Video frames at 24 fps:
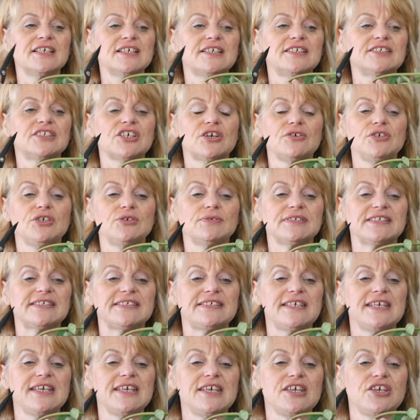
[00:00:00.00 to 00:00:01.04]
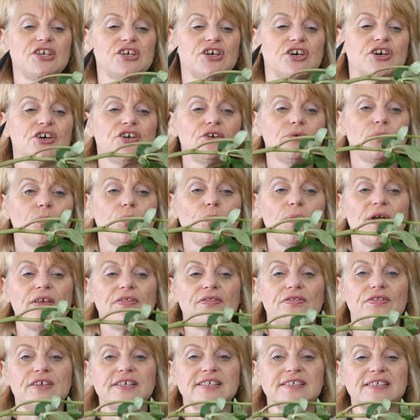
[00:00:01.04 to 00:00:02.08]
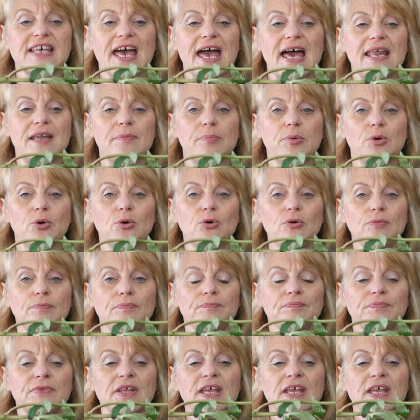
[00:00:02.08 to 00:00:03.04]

So you'll see here with this hellebore,